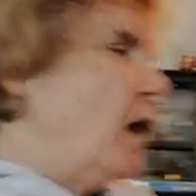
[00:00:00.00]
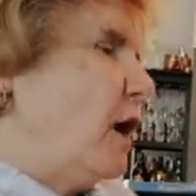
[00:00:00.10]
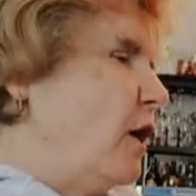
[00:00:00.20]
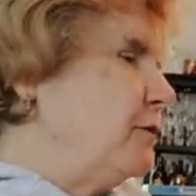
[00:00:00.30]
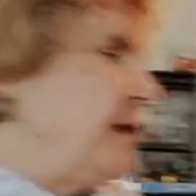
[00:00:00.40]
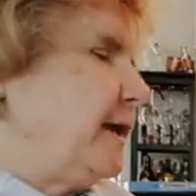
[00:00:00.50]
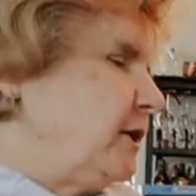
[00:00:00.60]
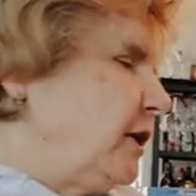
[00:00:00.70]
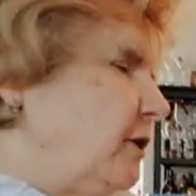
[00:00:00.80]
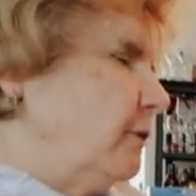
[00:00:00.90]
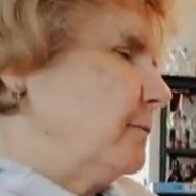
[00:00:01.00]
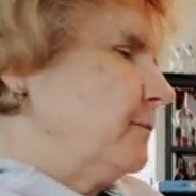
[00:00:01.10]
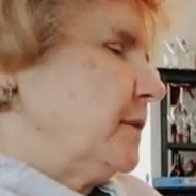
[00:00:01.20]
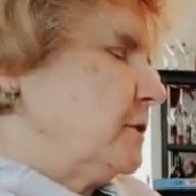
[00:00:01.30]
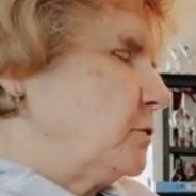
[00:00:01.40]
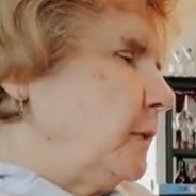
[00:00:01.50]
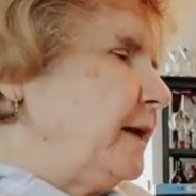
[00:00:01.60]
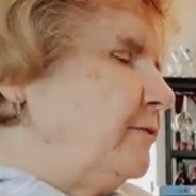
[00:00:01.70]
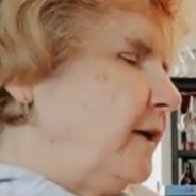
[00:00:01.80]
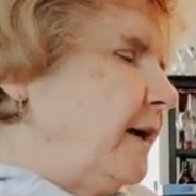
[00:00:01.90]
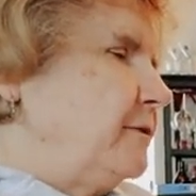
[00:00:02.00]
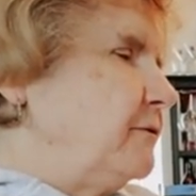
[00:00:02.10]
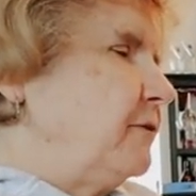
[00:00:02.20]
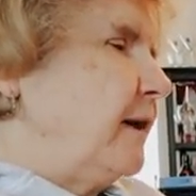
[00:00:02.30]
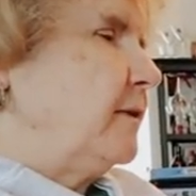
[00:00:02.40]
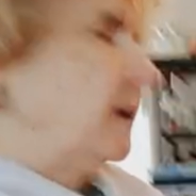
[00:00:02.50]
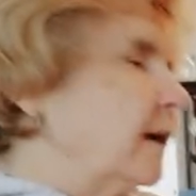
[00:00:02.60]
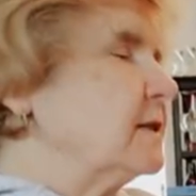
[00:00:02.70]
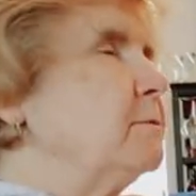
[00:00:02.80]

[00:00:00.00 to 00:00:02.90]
oh, thank you. 25 to 5 I can